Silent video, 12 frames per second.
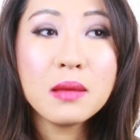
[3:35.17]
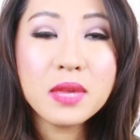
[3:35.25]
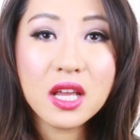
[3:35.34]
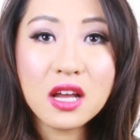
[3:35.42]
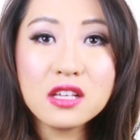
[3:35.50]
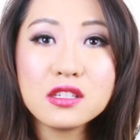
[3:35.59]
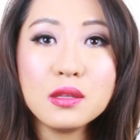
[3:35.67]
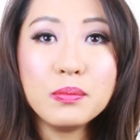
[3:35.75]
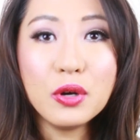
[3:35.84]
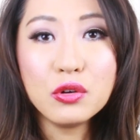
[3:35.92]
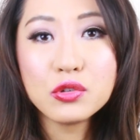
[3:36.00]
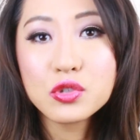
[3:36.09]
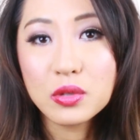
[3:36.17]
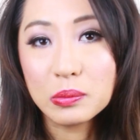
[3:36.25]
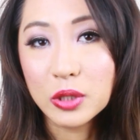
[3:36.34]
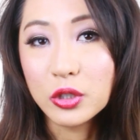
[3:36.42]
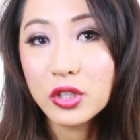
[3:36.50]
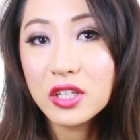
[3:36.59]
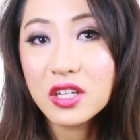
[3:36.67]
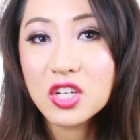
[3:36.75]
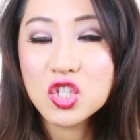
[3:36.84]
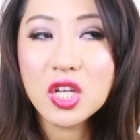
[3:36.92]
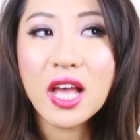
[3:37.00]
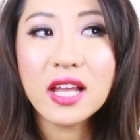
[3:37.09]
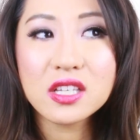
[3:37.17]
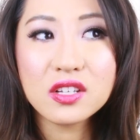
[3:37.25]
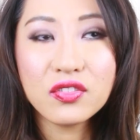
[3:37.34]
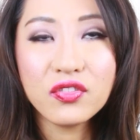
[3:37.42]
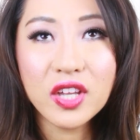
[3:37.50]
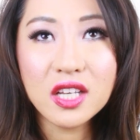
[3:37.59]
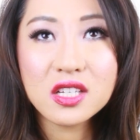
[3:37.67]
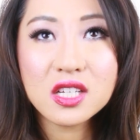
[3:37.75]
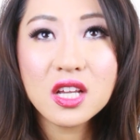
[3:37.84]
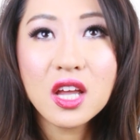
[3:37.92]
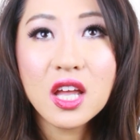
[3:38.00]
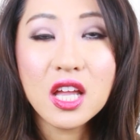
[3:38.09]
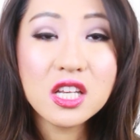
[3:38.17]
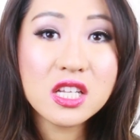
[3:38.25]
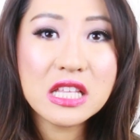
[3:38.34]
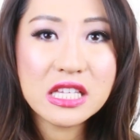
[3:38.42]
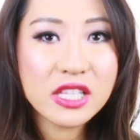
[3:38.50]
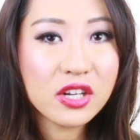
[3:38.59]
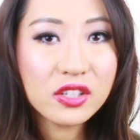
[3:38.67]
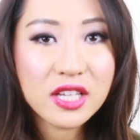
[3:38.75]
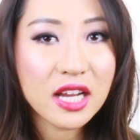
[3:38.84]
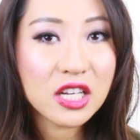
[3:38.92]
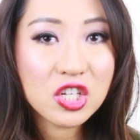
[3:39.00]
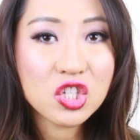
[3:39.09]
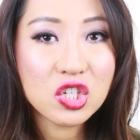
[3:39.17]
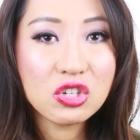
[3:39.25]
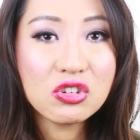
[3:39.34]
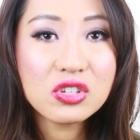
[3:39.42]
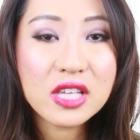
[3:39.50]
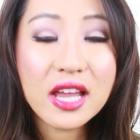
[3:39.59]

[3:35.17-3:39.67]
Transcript: because the bones were broken because she had to fit into these little tiny shoes.